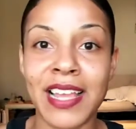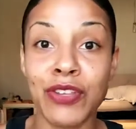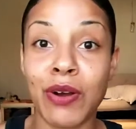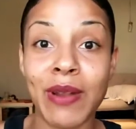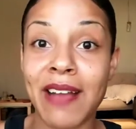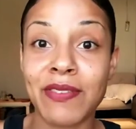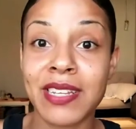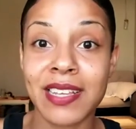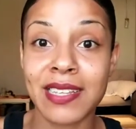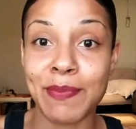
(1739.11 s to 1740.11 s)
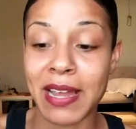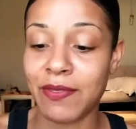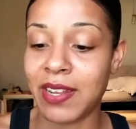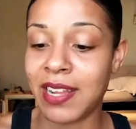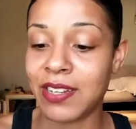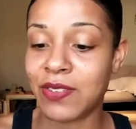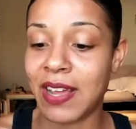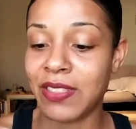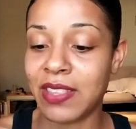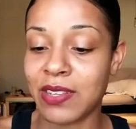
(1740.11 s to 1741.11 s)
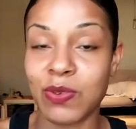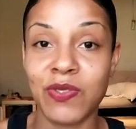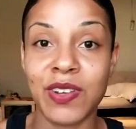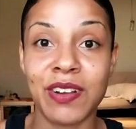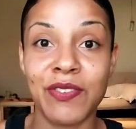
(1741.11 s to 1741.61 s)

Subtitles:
You don't have to take a sip out of it. I just found that this was very,